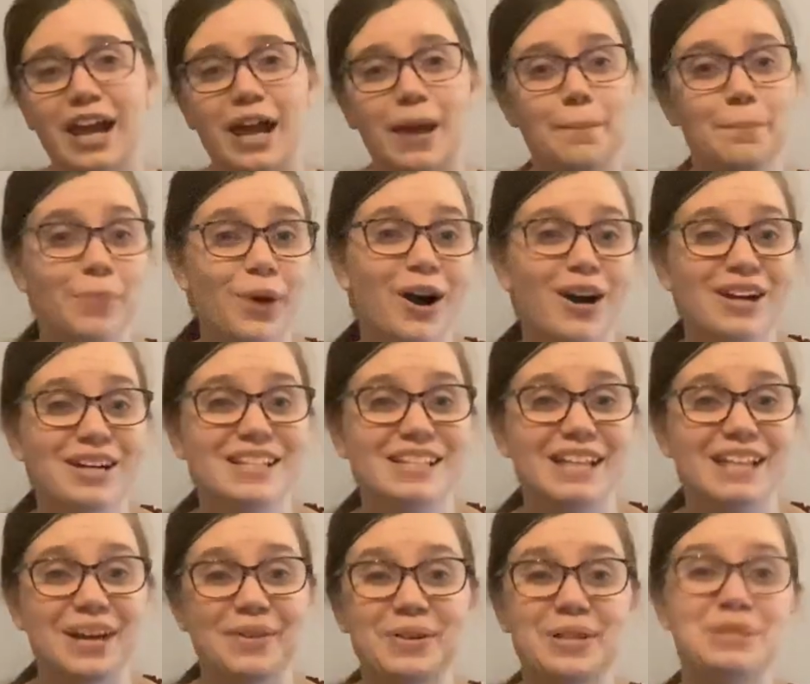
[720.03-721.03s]
a box
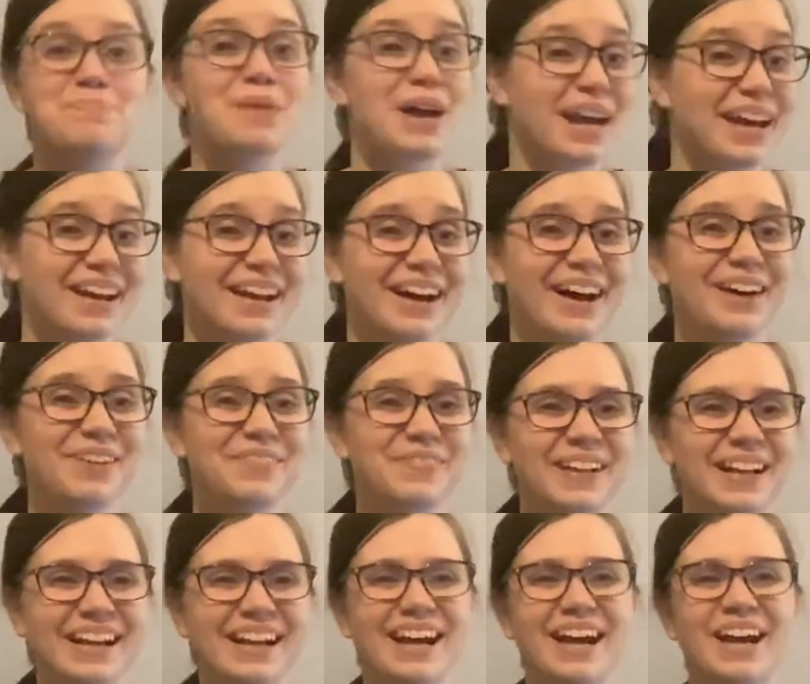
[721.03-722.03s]
that was big enough
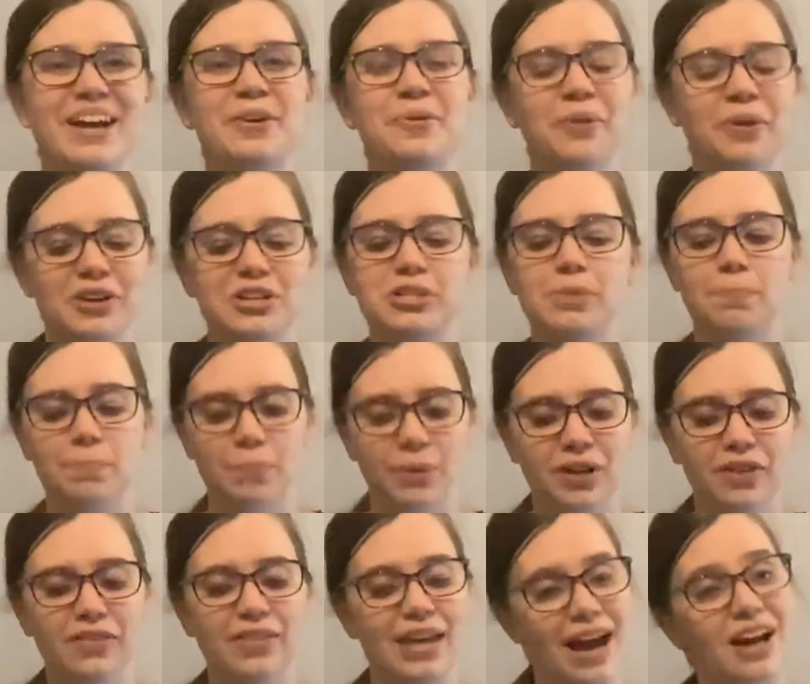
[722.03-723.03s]
in order to
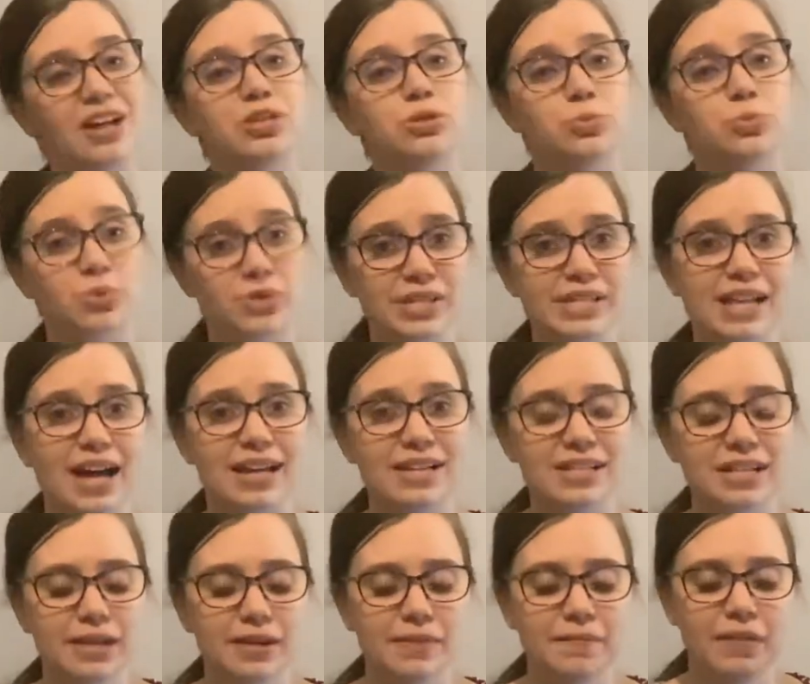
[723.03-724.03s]
build the actual set.
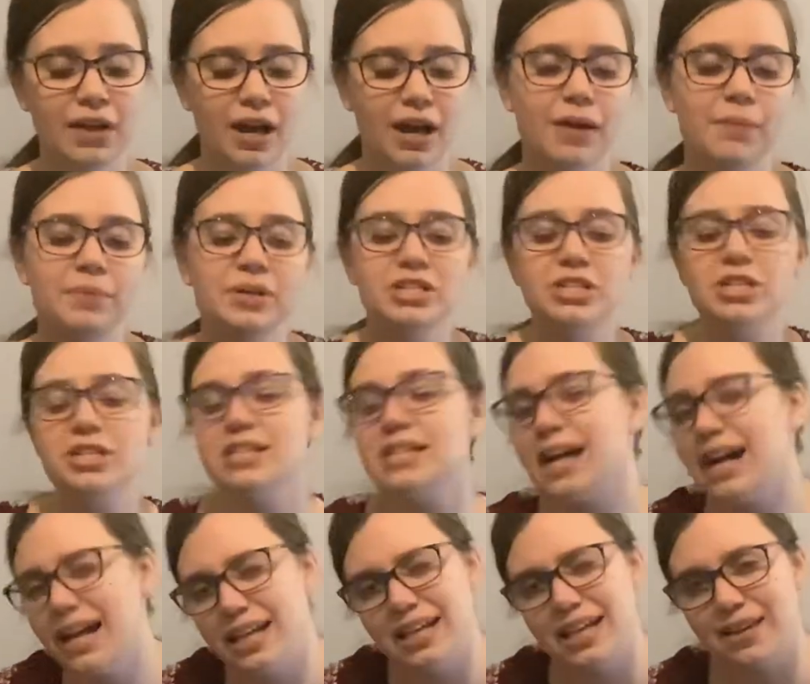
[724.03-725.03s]
But just to
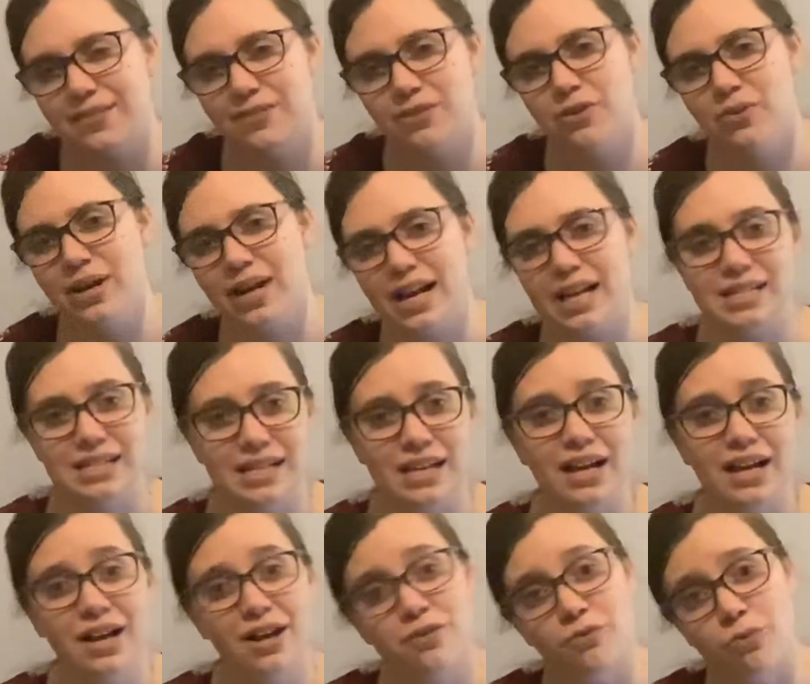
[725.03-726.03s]
kind of give you an
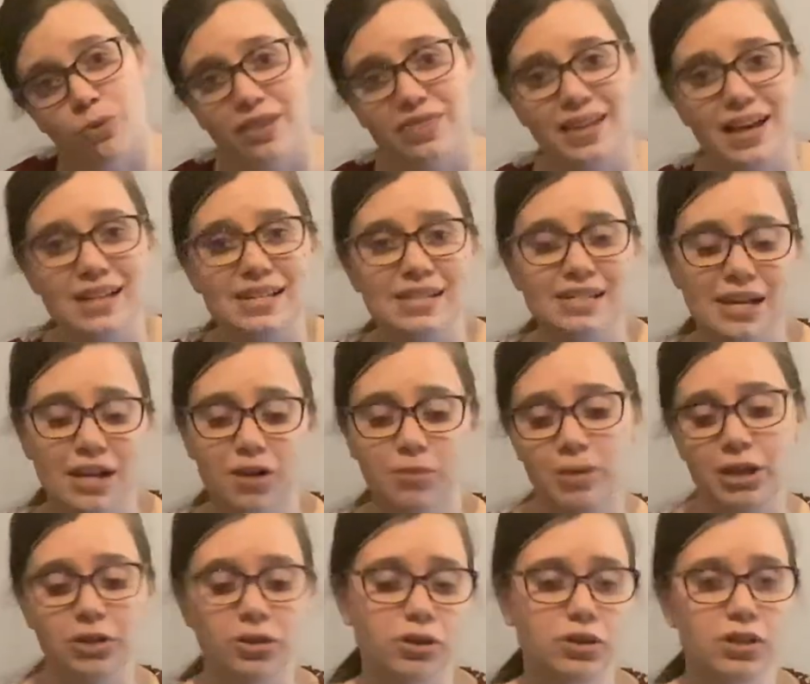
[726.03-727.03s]
idea of what that scale
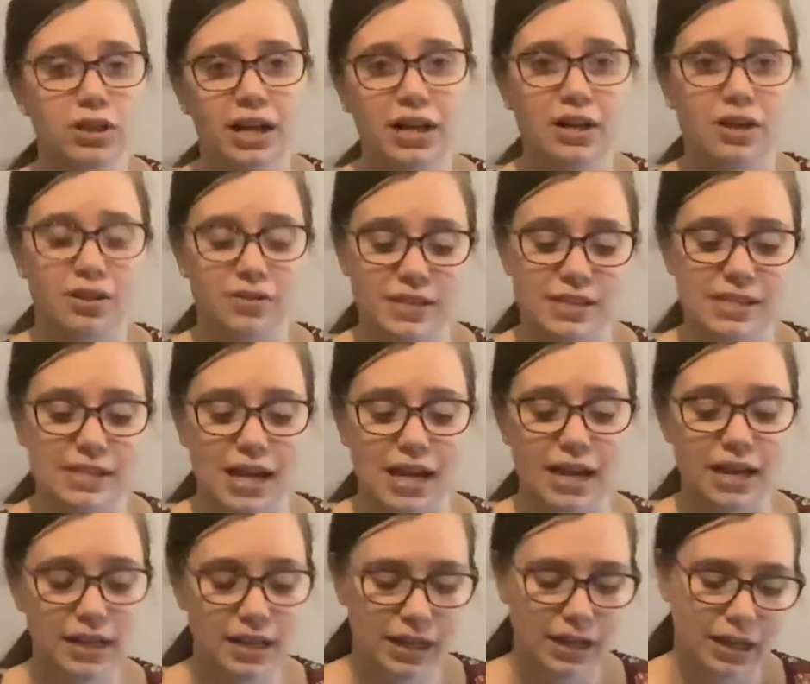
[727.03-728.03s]
might look like on this
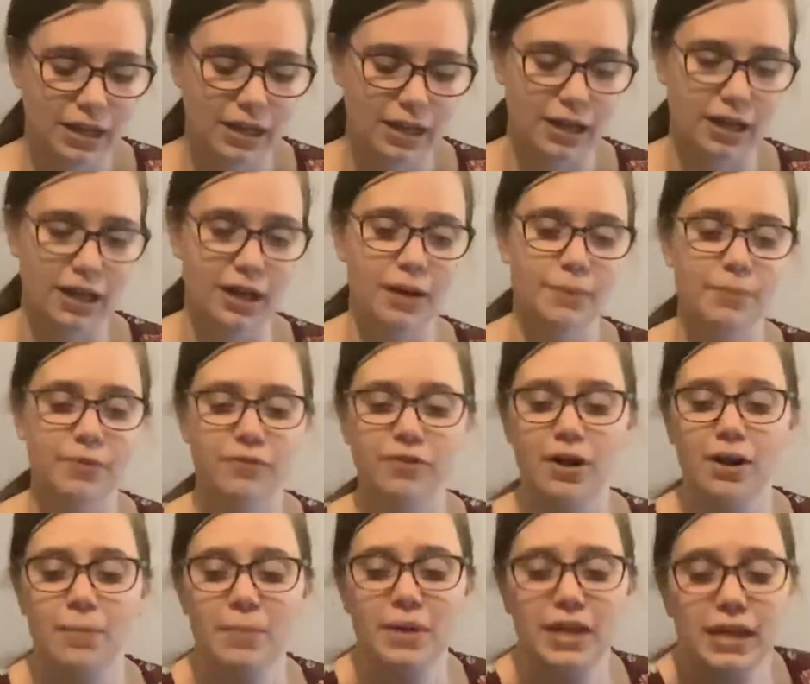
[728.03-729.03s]
set,
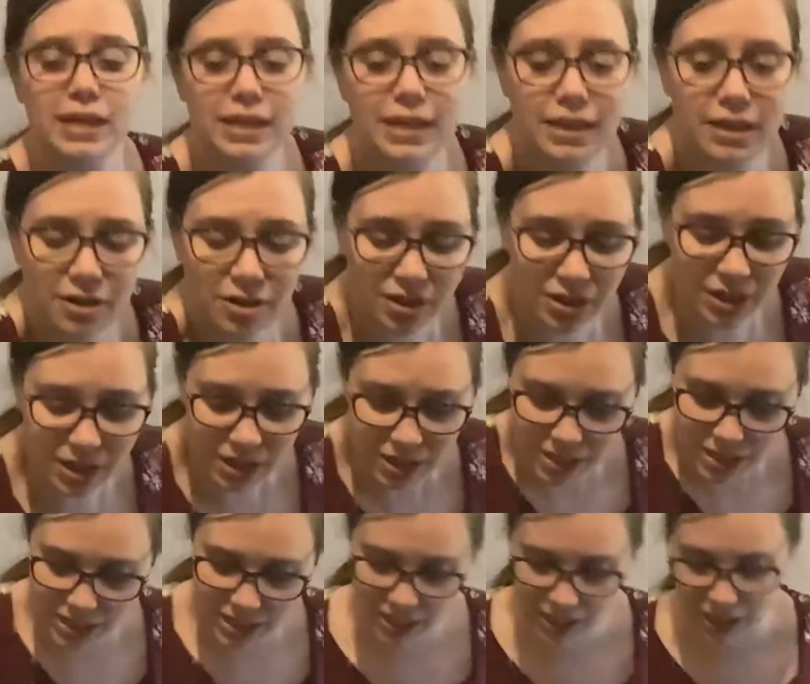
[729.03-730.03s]
from here
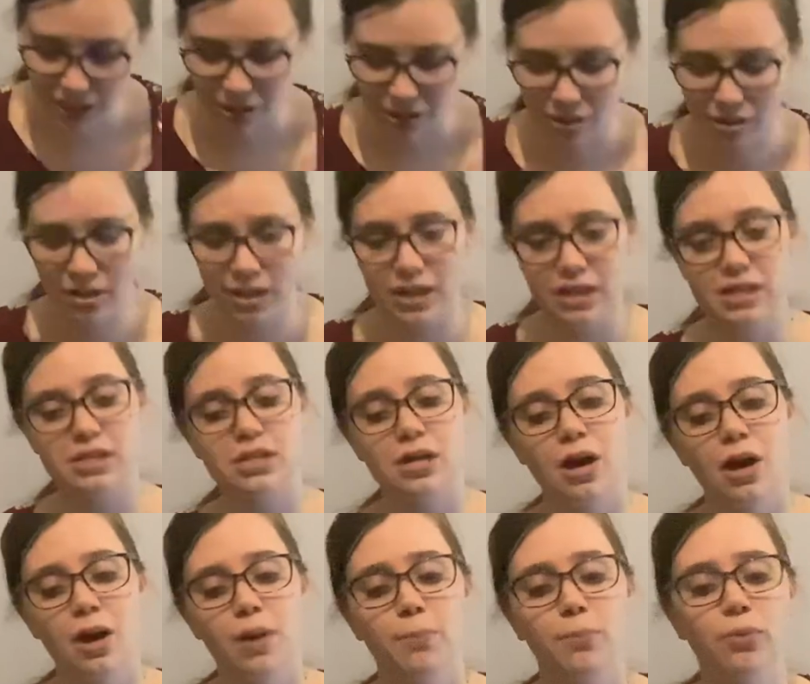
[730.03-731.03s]
to here is
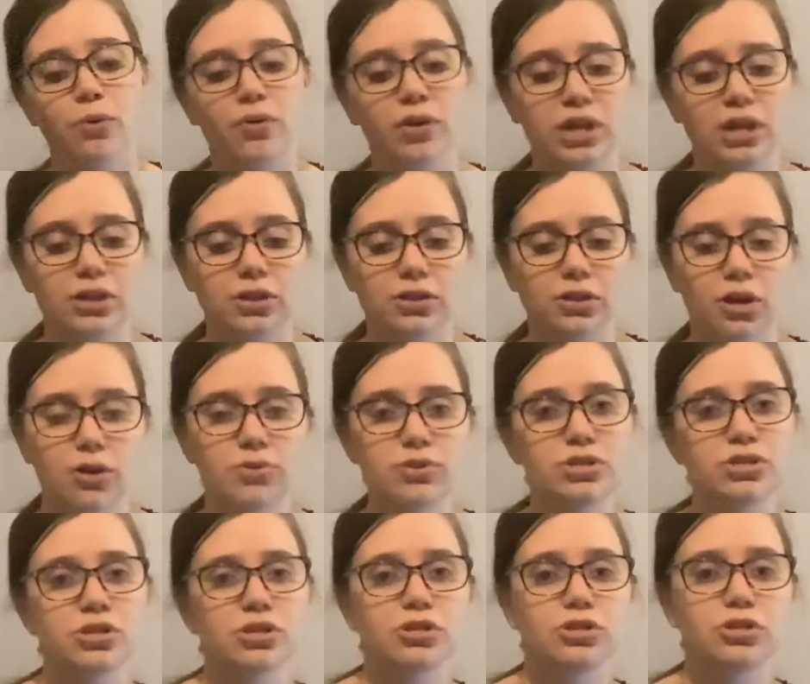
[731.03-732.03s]
pretty
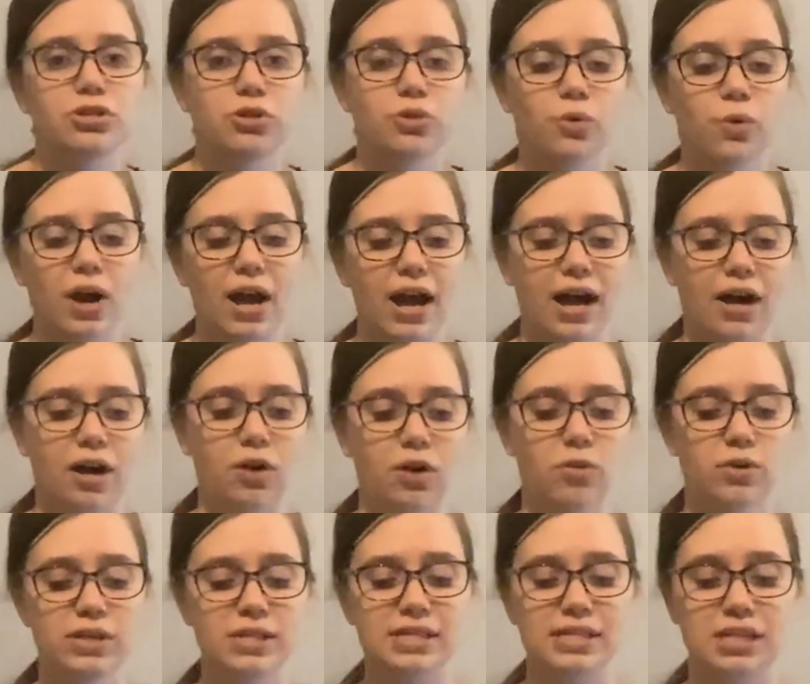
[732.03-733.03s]
close to
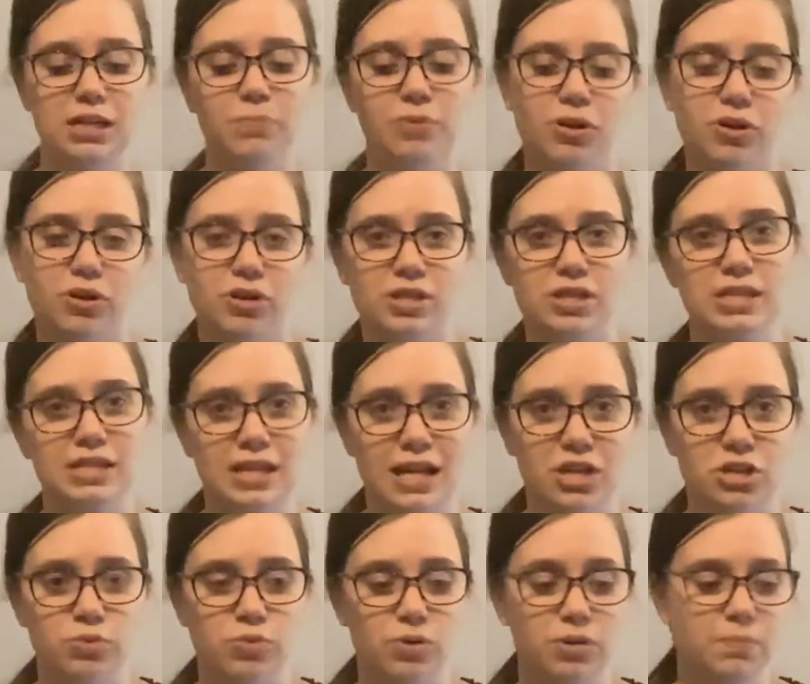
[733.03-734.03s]
how deep our
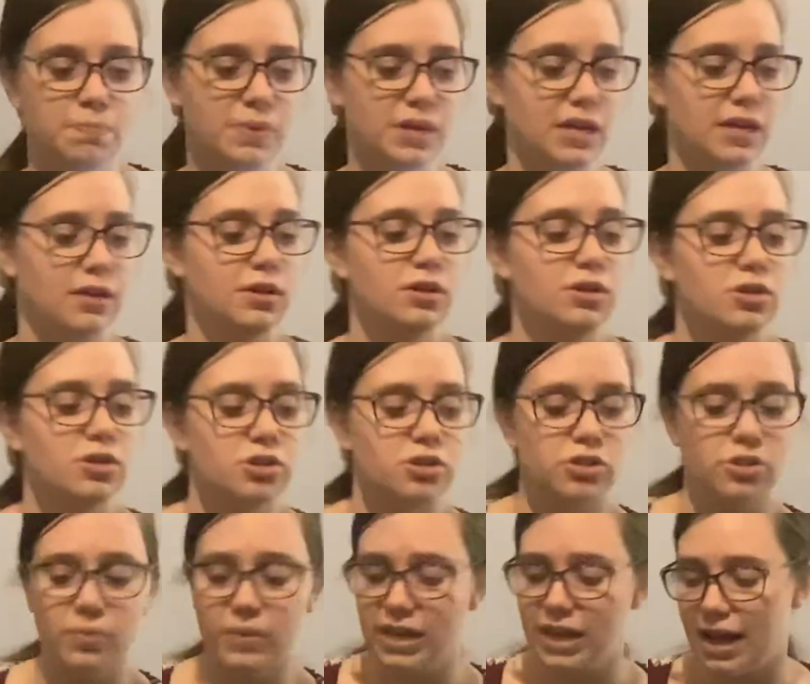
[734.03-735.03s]
stage would be.
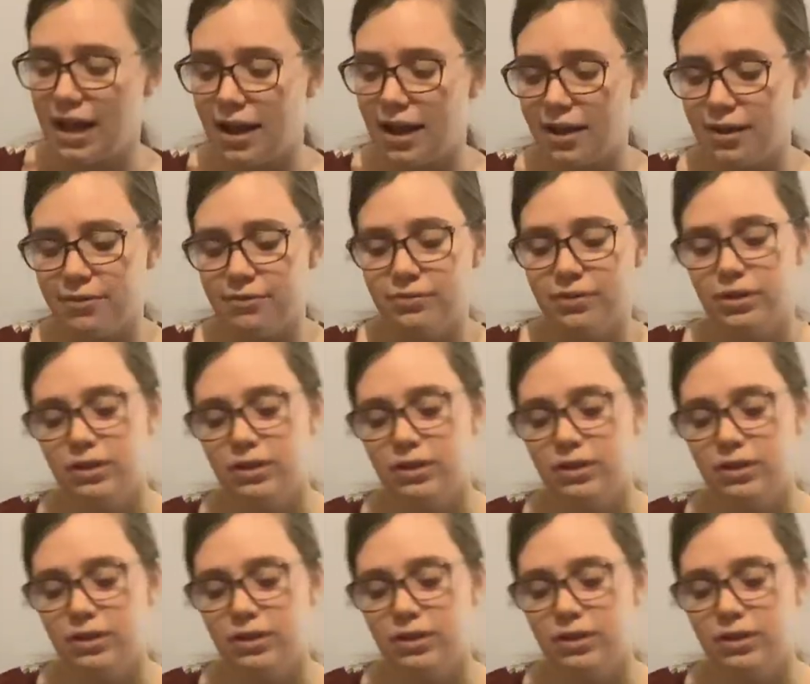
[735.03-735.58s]
So we have,